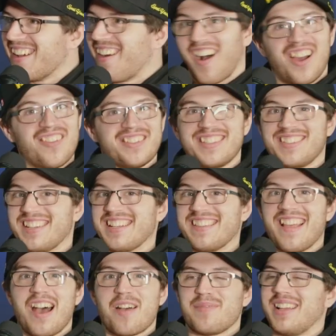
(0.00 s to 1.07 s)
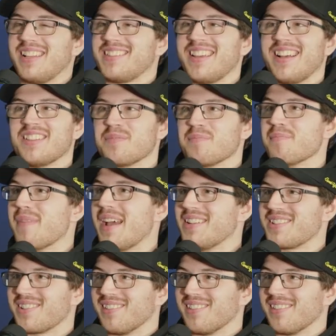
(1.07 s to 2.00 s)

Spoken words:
I haven't seen that, but that sounds mental.